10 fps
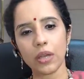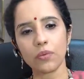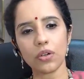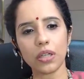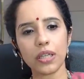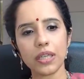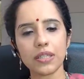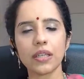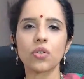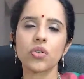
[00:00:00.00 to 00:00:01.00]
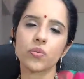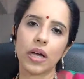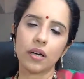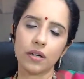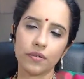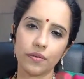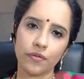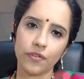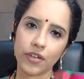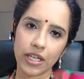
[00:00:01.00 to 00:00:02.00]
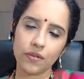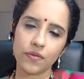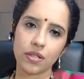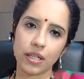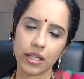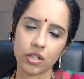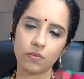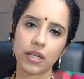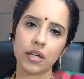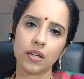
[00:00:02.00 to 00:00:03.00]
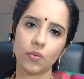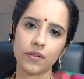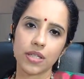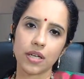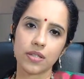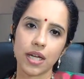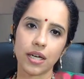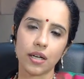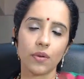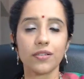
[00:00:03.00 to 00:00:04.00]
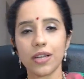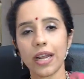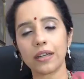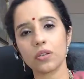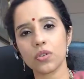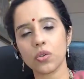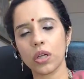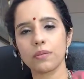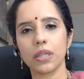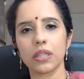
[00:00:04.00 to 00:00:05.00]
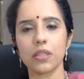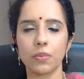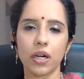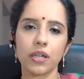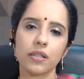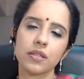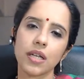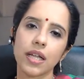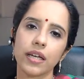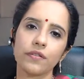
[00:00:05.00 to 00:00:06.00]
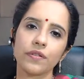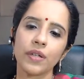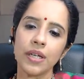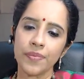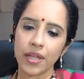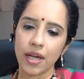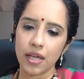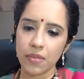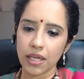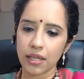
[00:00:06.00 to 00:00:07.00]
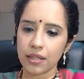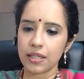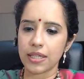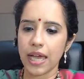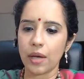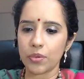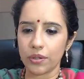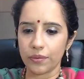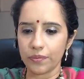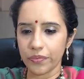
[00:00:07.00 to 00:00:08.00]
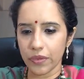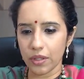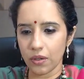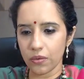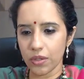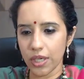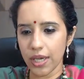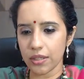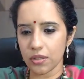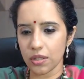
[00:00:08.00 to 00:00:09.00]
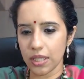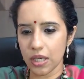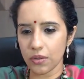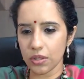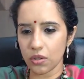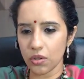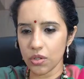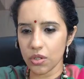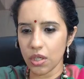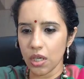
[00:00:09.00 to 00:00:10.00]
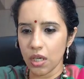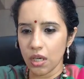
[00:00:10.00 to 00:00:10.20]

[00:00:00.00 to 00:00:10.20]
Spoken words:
and we're releasing those waves, electromagnetic waves outside, and we're attracting those quantum energy particles in our life and making things happen. Okay, so that's how it goes.